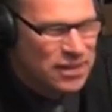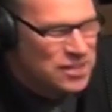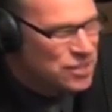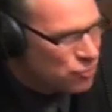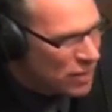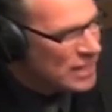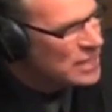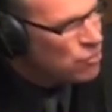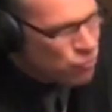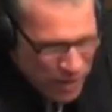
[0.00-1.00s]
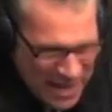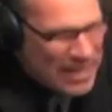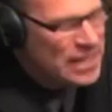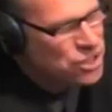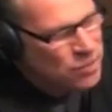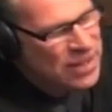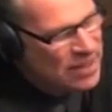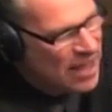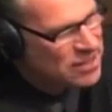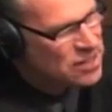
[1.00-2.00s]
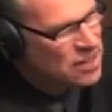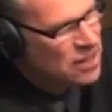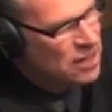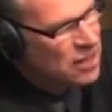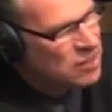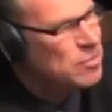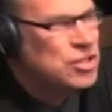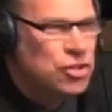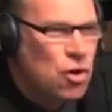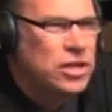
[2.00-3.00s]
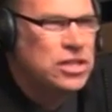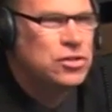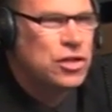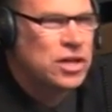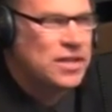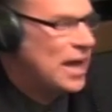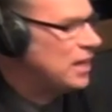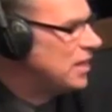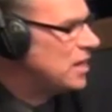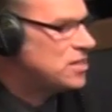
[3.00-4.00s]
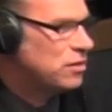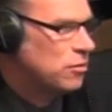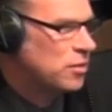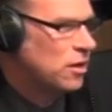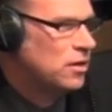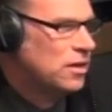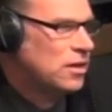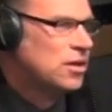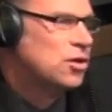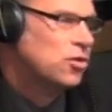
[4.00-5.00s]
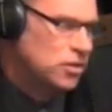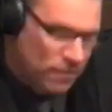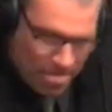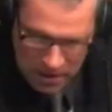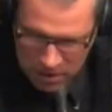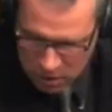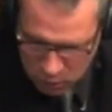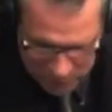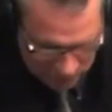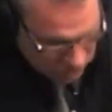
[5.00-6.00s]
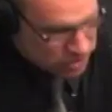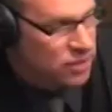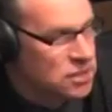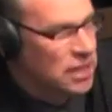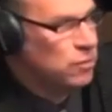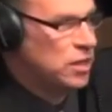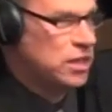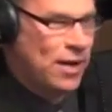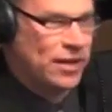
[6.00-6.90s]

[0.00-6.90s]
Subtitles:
Is he really doing that? I mean, surely you'd look at that in the editing room and go, Gordon, we looked at the scene when you